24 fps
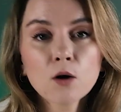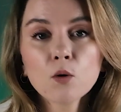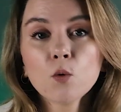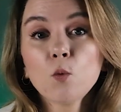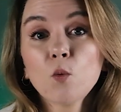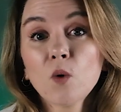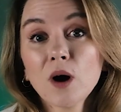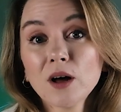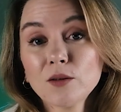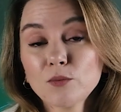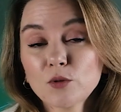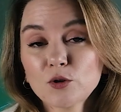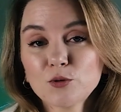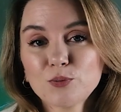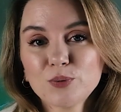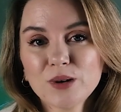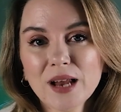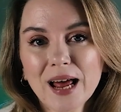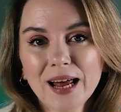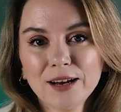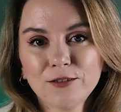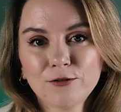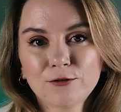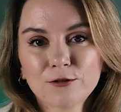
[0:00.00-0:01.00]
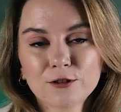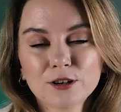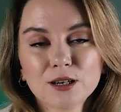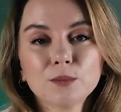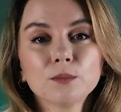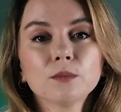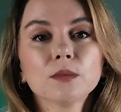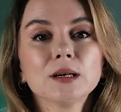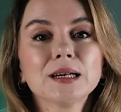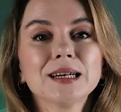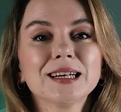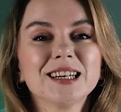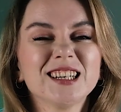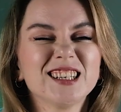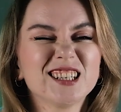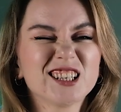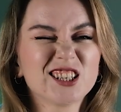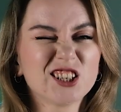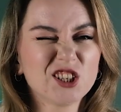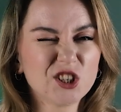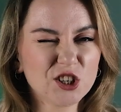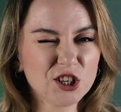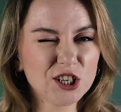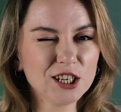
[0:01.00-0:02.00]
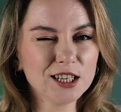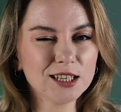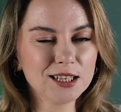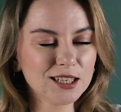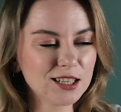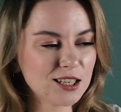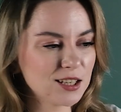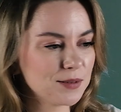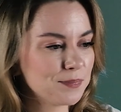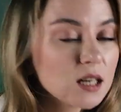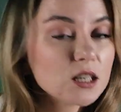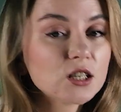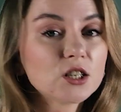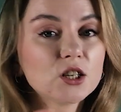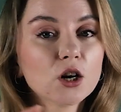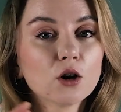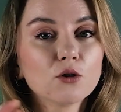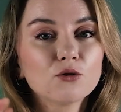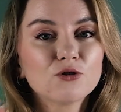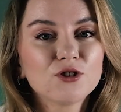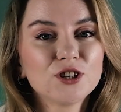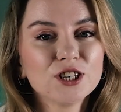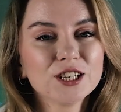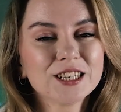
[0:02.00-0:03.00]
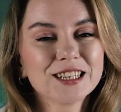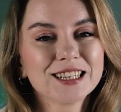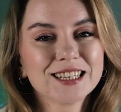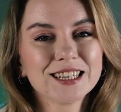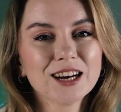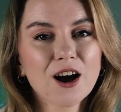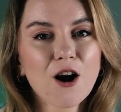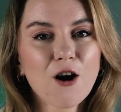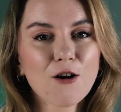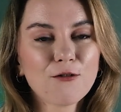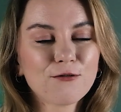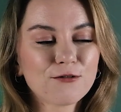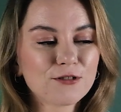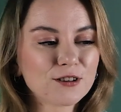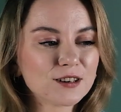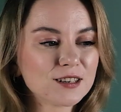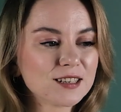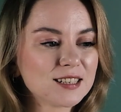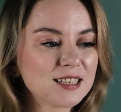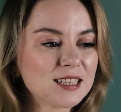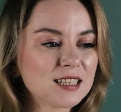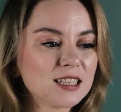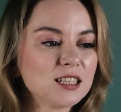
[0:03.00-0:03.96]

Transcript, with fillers: one more platform is Gist. So Gist offers